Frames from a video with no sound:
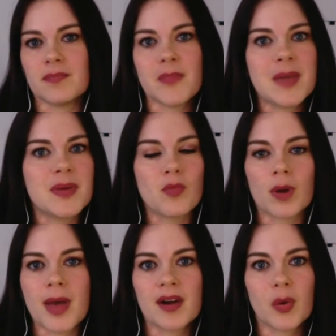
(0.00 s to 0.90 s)
maybe
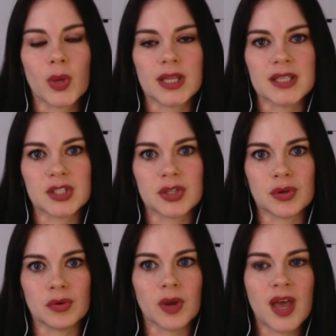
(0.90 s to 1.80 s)
more men are willing
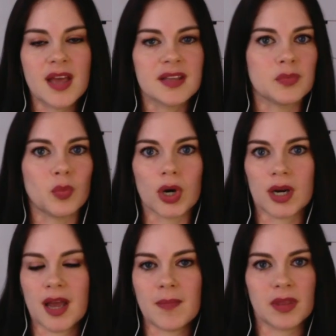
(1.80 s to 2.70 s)
to
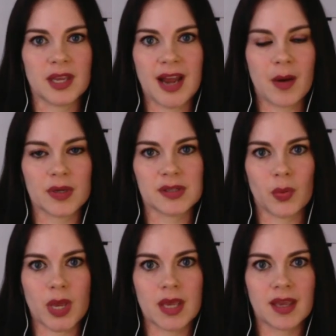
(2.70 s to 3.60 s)
work 1 million hours
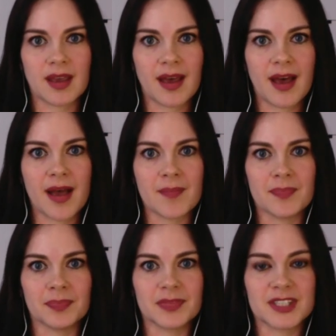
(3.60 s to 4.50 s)
a week
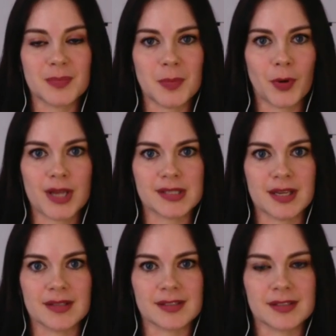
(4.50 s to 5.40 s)
to be
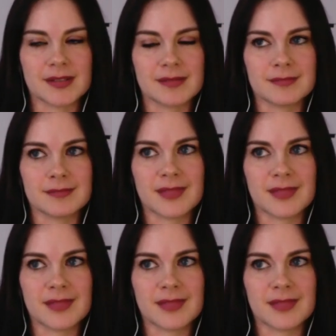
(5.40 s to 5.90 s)
presidents.